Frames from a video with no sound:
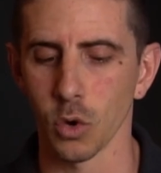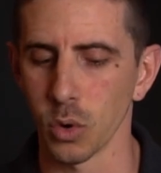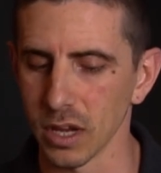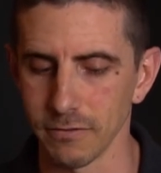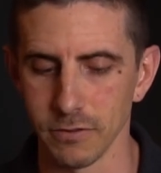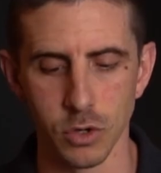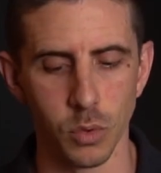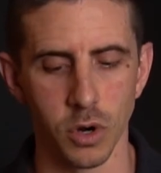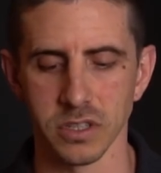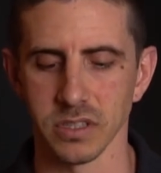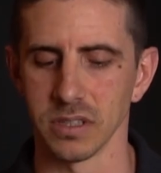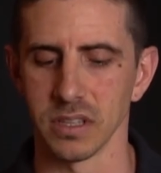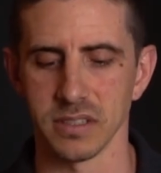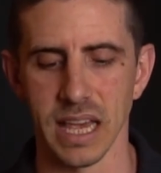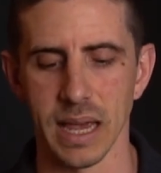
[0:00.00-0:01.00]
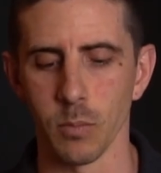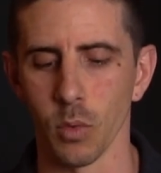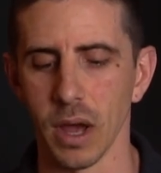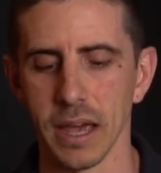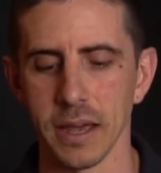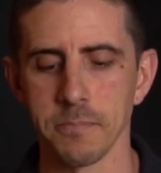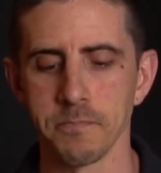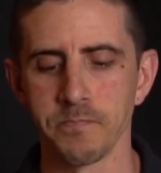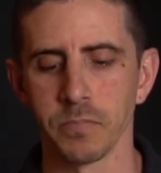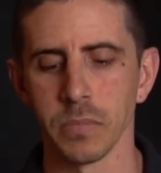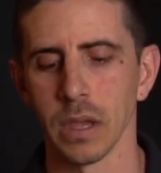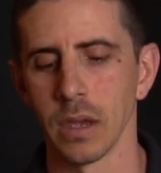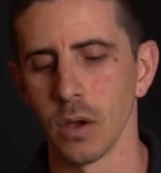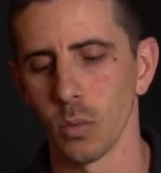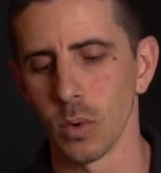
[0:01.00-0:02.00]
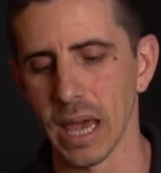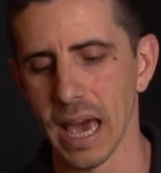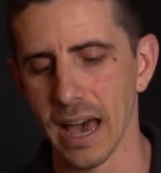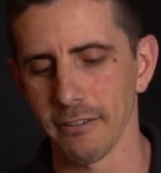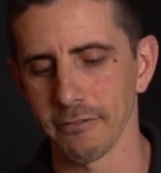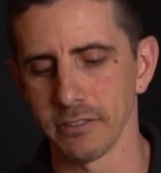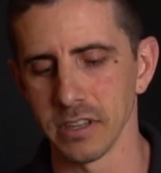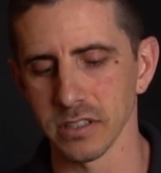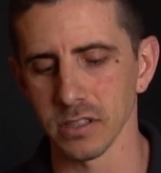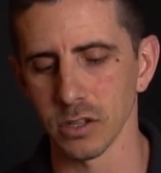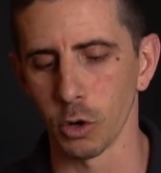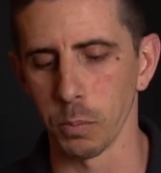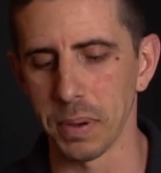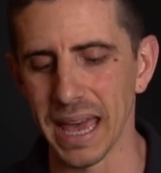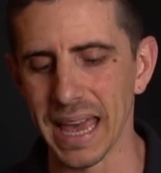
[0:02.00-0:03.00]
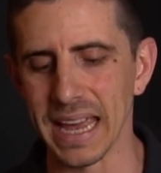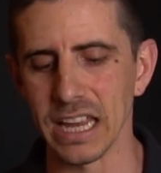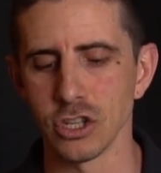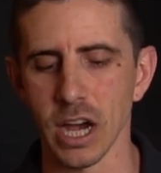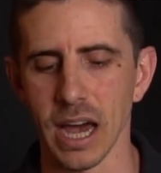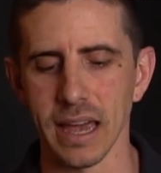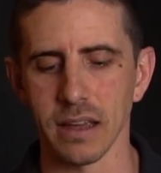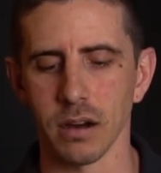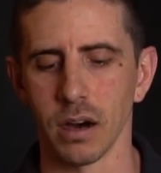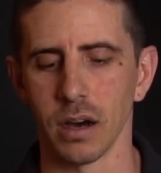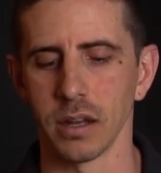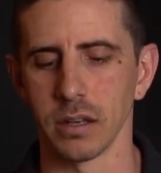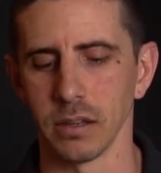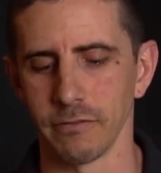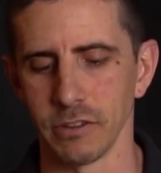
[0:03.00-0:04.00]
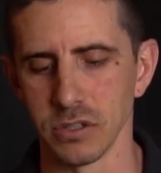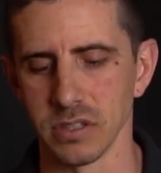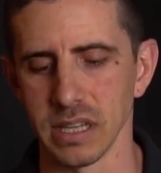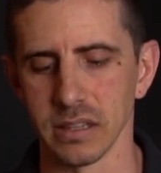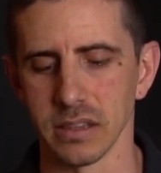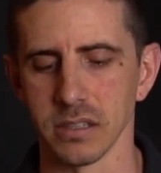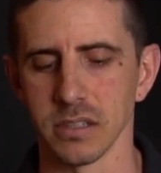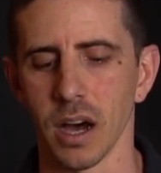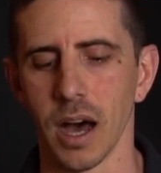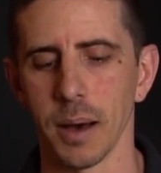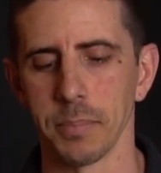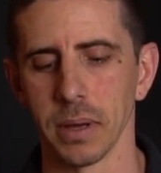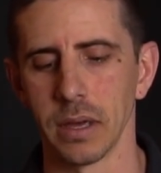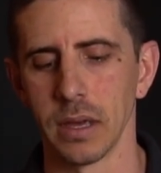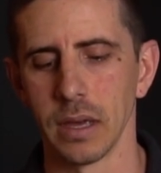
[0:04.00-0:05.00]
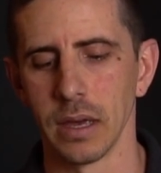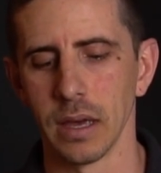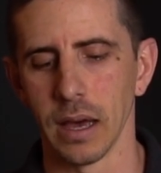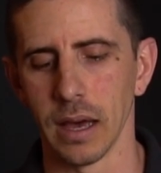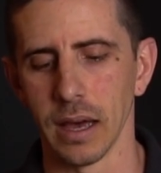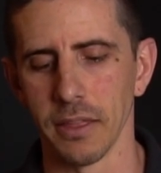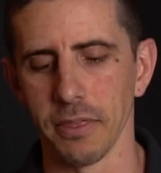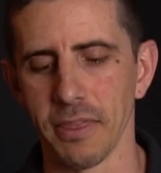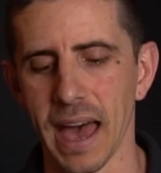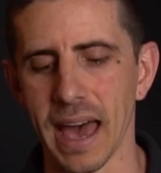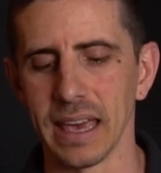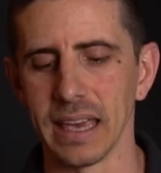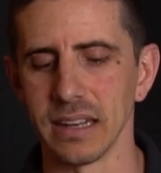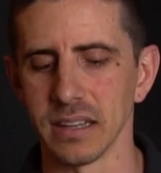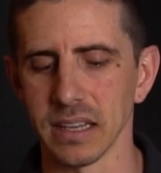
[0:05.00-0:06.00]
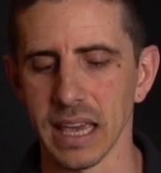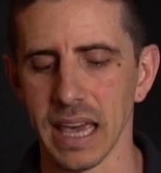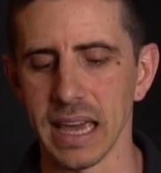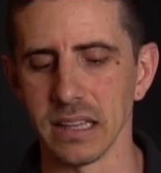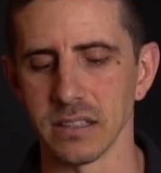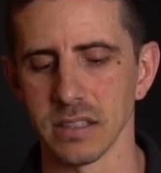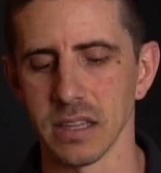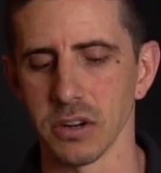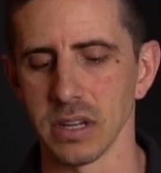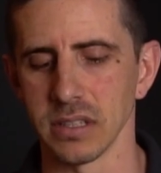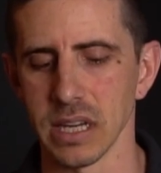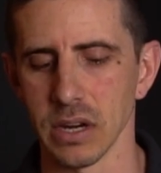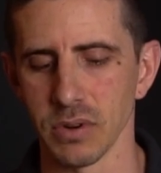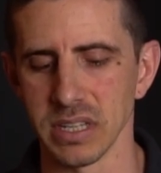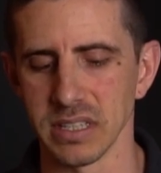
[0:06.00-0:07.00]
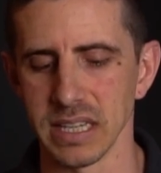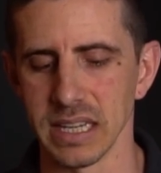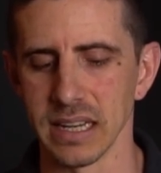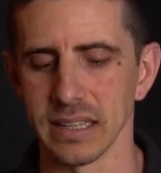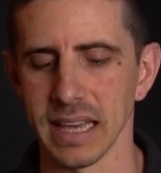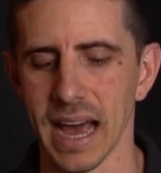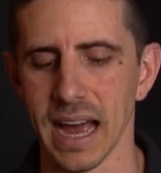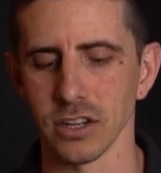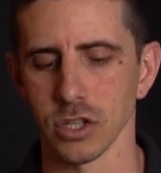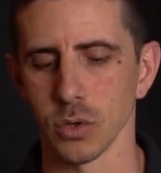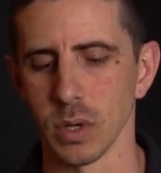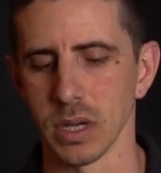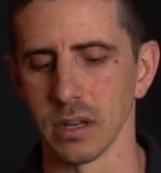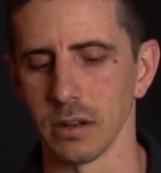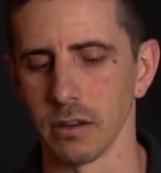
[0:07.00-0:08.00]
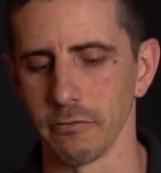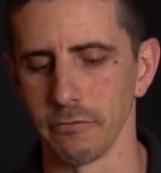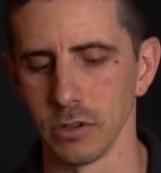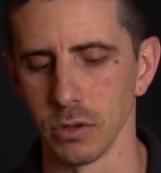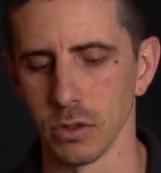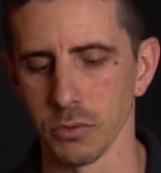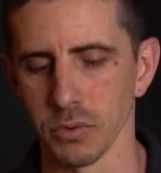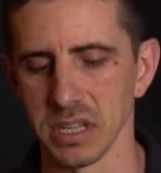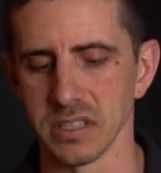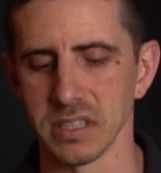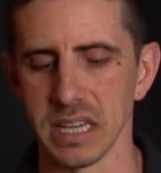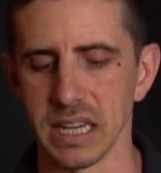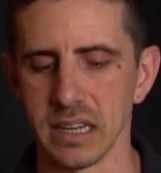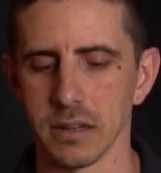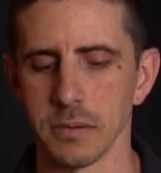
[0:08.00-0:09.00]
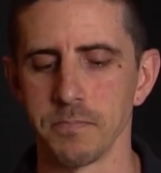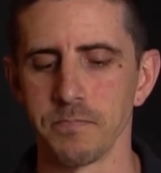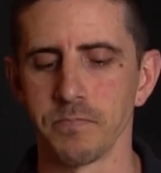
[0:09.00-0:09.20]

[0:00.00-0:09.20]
quick view works in the same way. We have this little page icon, if you see at the top, that indicates there is a receipt attached, so we can view the receipt,